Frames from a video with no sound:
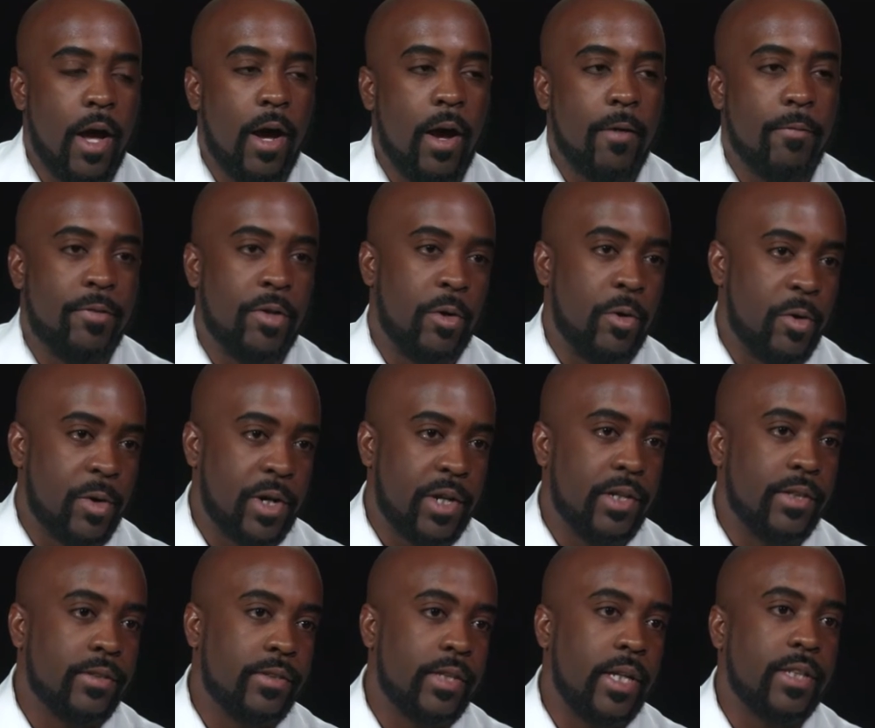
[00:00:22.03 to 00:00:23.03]
of the
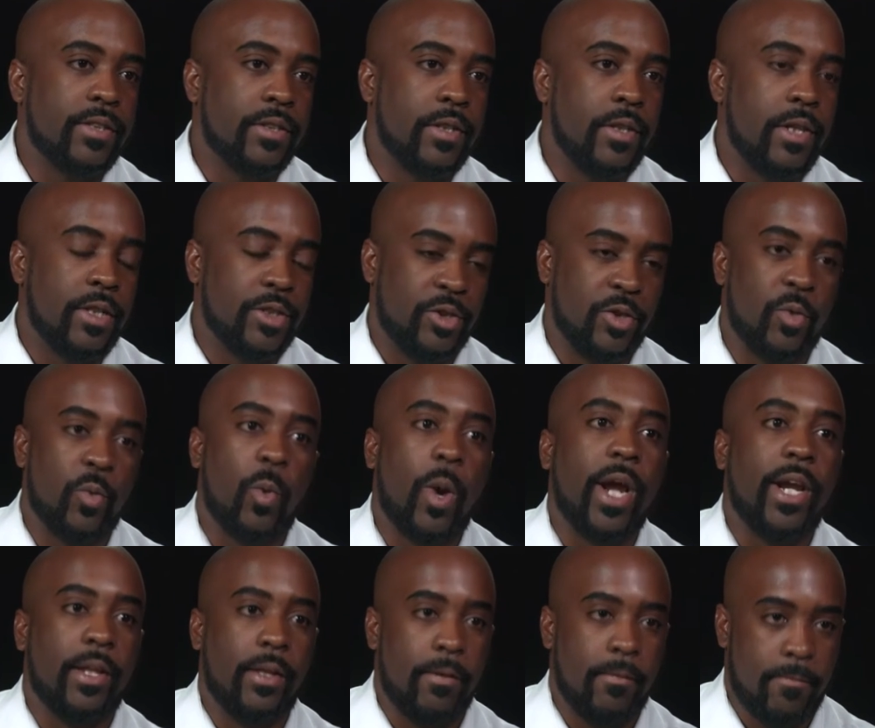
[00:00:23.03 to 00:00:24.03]
organization that you're
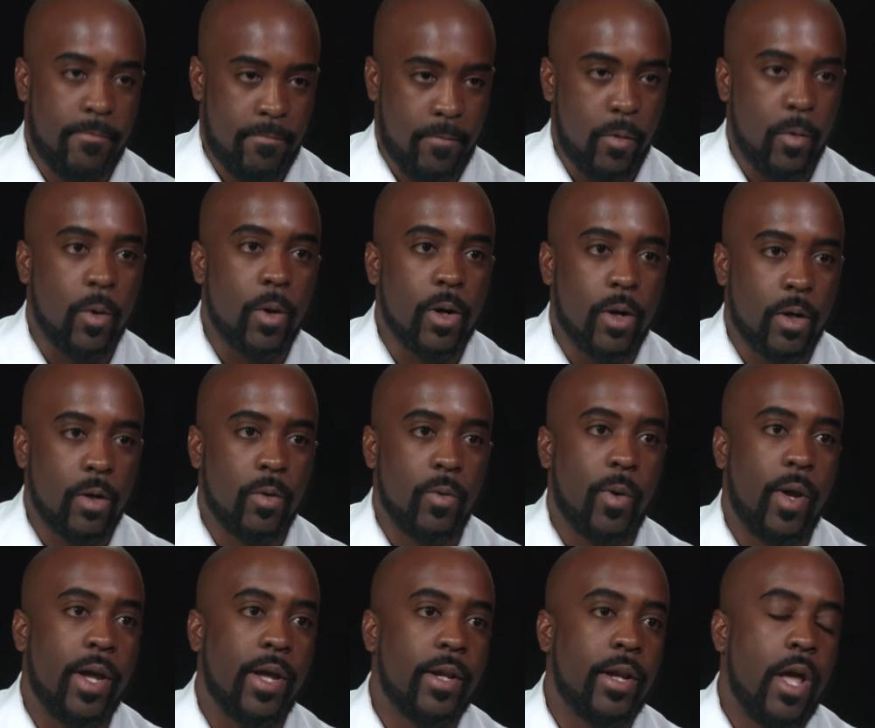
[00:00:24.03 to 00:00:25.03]
writing for,
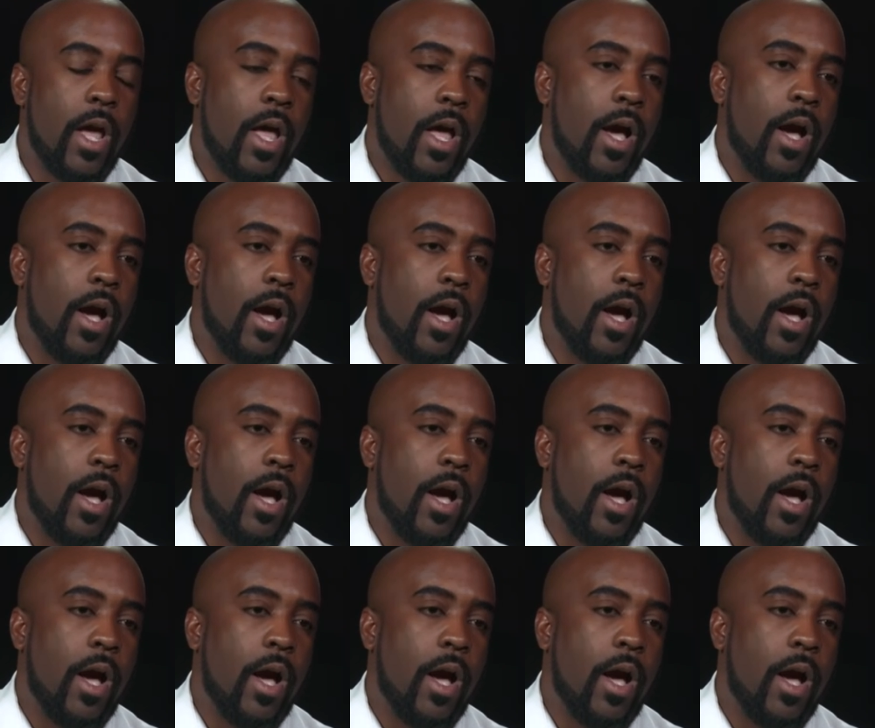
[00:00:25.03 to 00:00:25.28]
right?